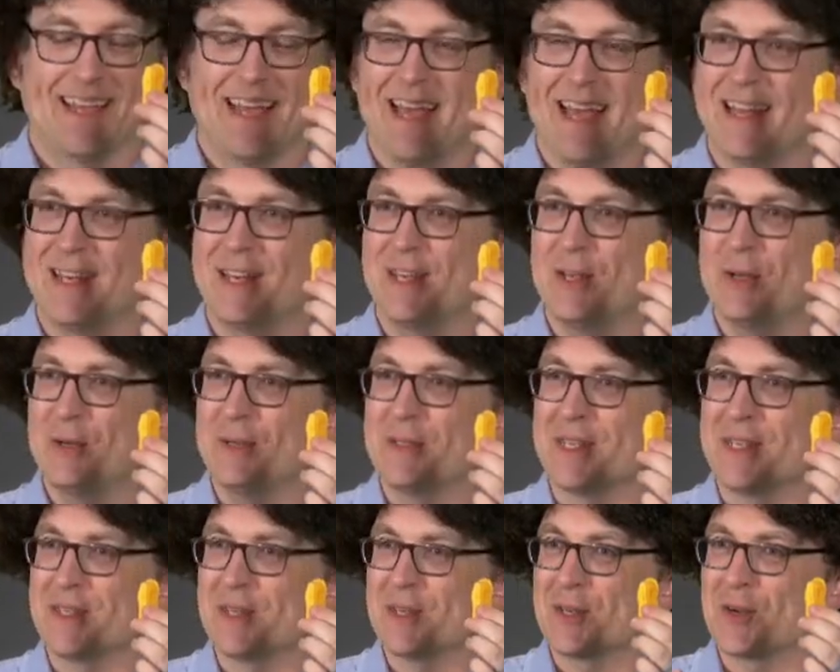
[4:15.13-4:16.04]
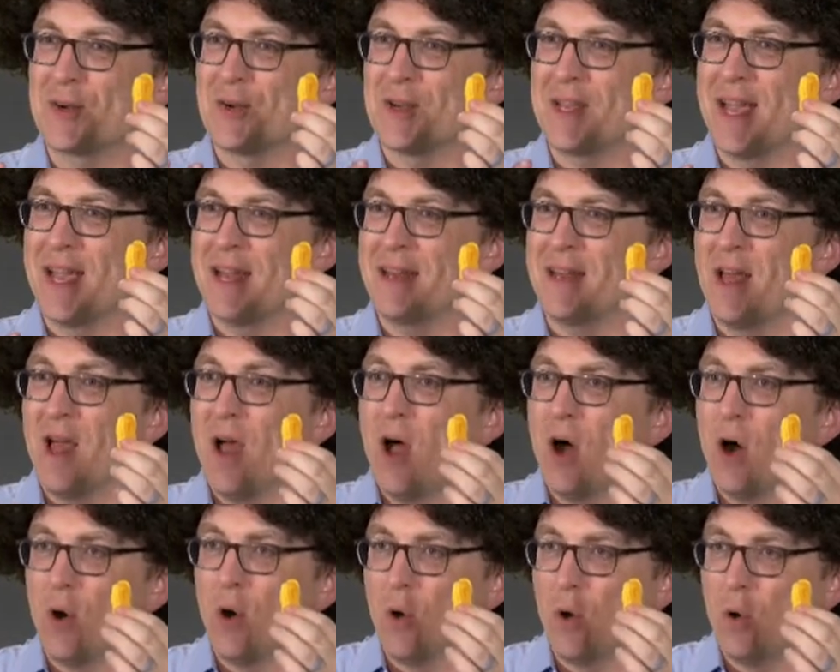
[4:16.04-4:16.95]
and use it to create
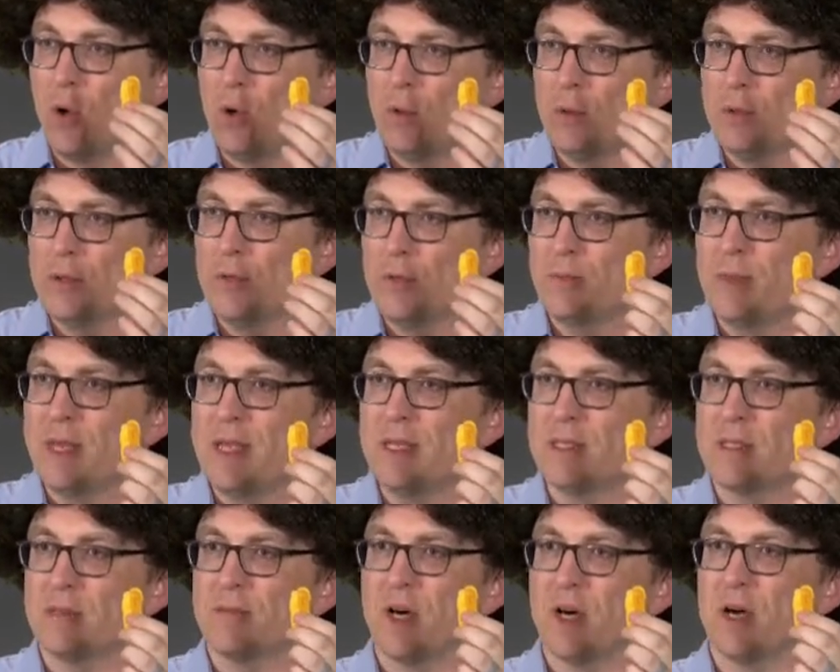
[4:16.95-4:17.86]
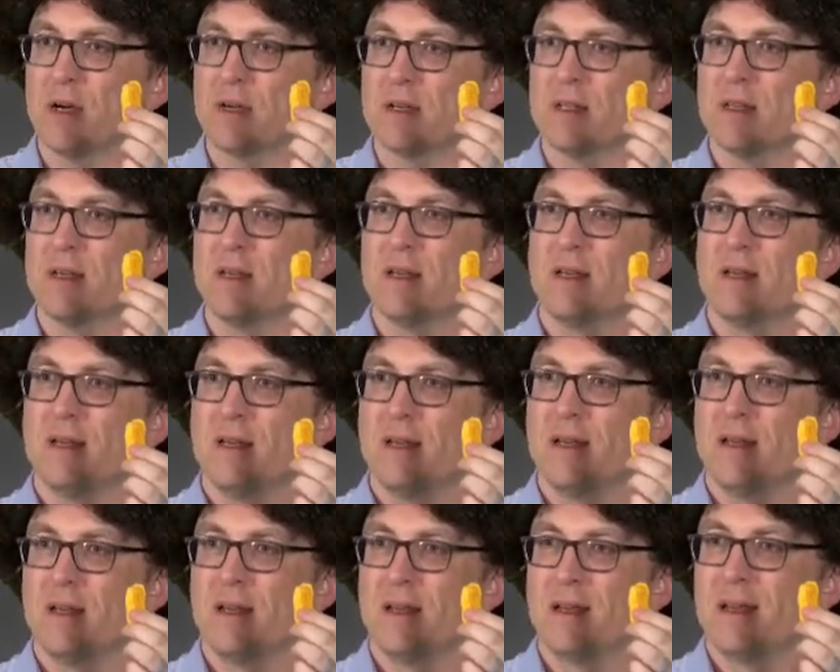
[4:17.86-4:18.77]
a whole new piece of art.
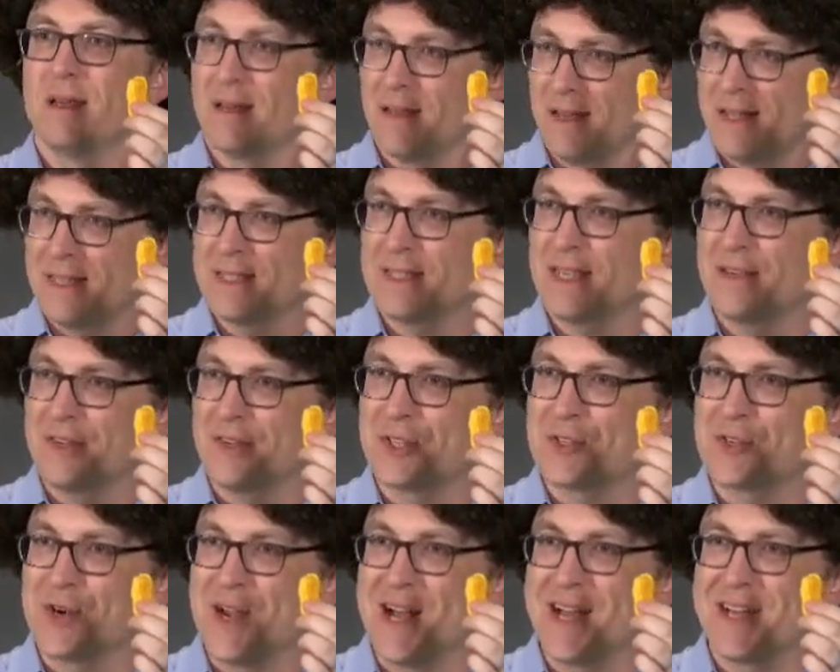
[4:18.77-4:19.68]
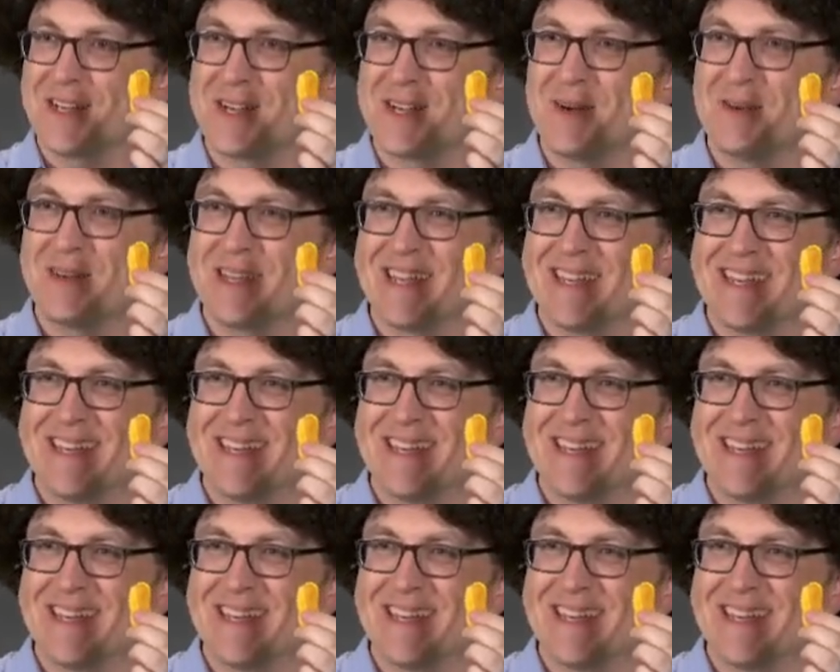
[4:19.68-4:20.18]
Let's give it a try, shall we?